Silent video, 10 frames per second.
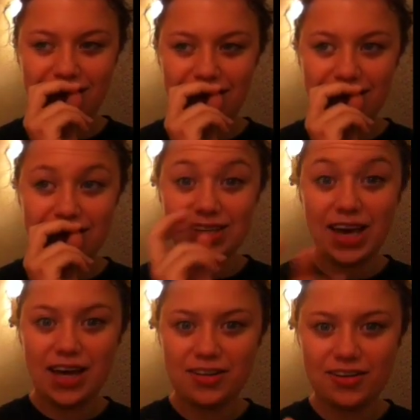and
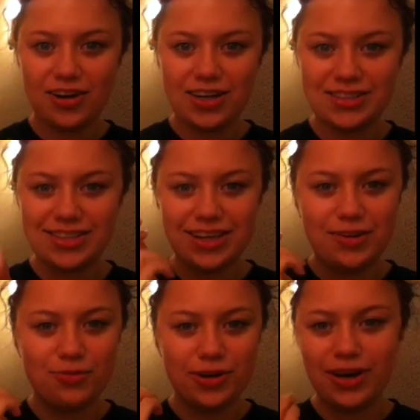categorize it
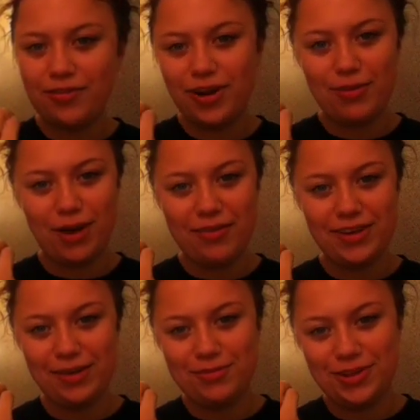and whatever I'm
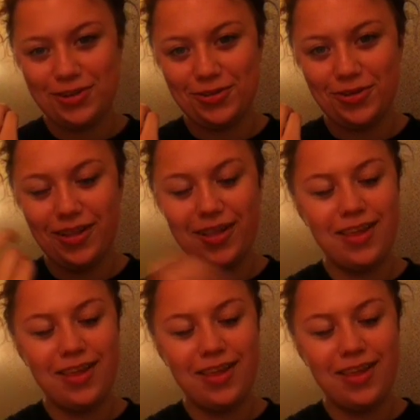having him do,